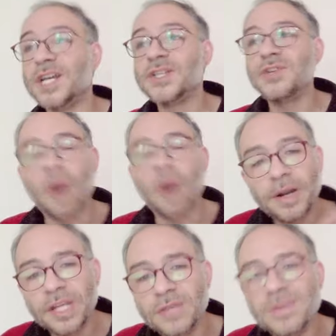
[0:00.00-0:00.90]
So you
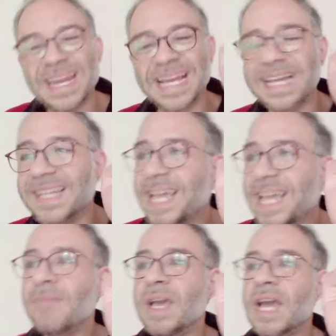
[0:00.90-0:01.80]
argue that a
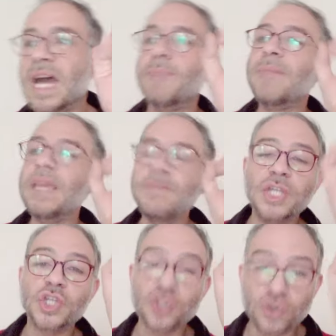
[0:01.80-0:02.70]
claim may
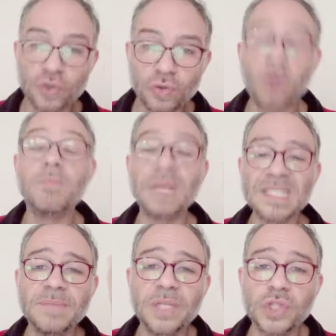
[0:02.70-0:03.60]
be true or
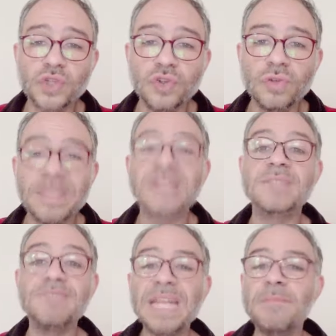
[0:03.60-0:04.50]
must be true because
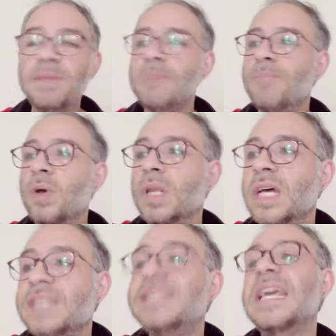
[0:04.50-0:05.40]
many people
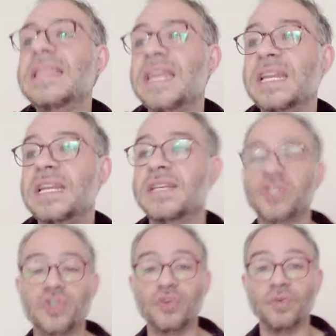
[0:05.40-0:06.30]
say that it is
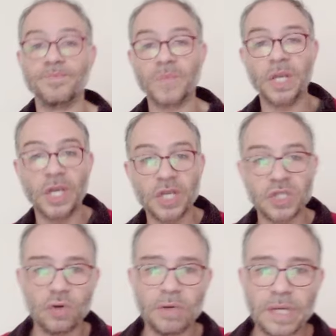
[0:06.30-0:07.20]
true.
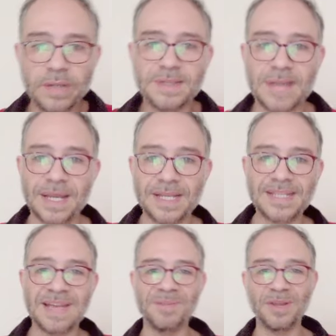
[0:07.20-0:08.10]
So here's an
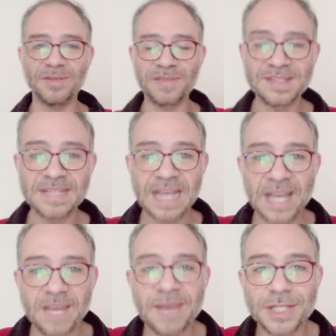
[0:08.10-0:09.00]
example of this.
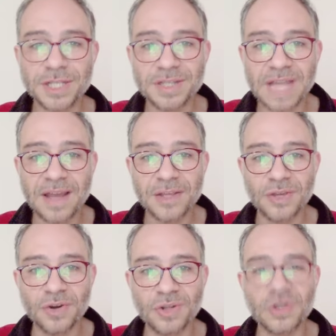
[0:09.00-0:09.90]
Imagine that
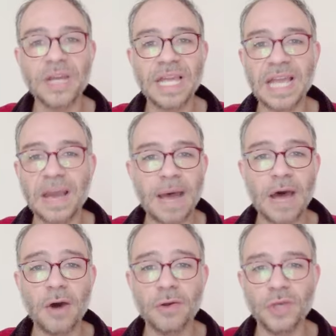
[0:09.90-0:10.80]
you're talking
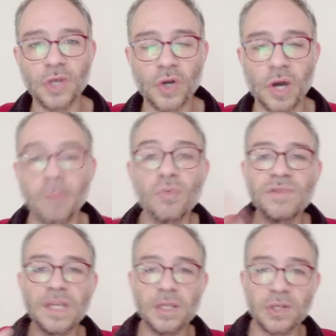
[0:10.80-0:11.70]
about, a
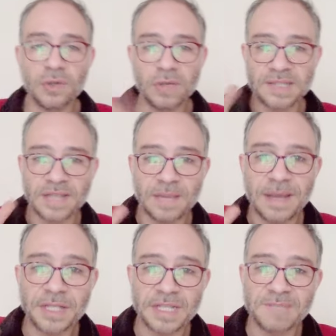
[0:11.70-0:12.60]
movie, let's
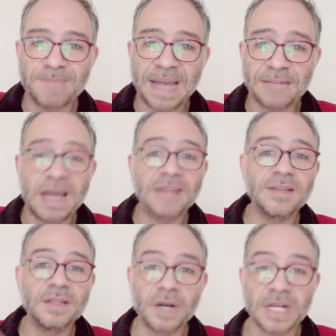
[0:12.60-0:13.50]
imagine it's Batman, The
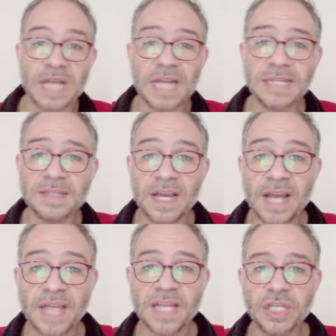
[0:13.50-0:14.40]
Dark Knight,
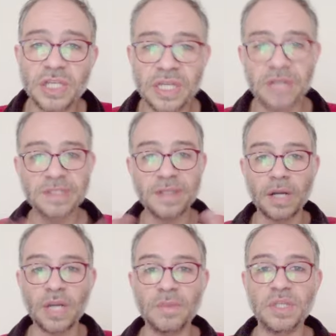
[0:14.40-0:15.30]
and then here's the
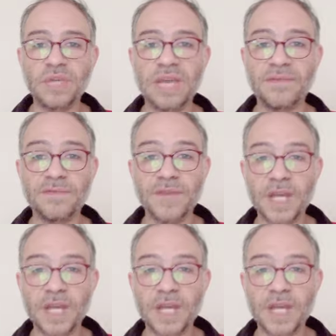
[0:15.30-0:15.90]
argument you give.